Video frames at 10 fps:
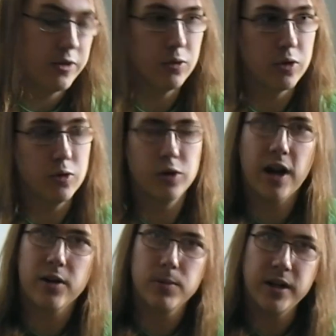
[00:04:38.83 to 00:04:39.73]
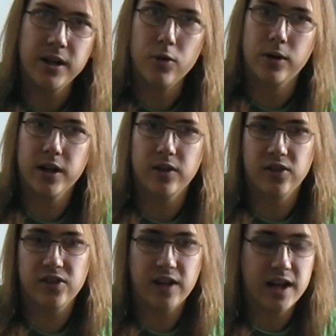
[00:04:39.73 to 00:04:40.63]
You can't really look at the
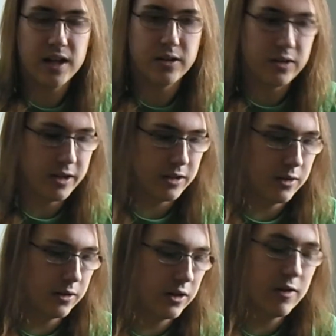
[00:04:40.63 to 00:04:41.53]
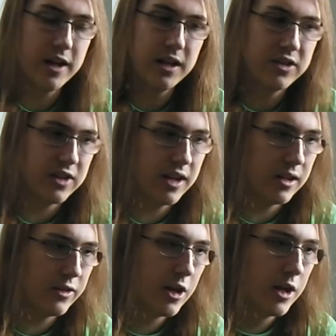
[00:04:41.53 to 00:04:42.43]
scales, like the grading scales.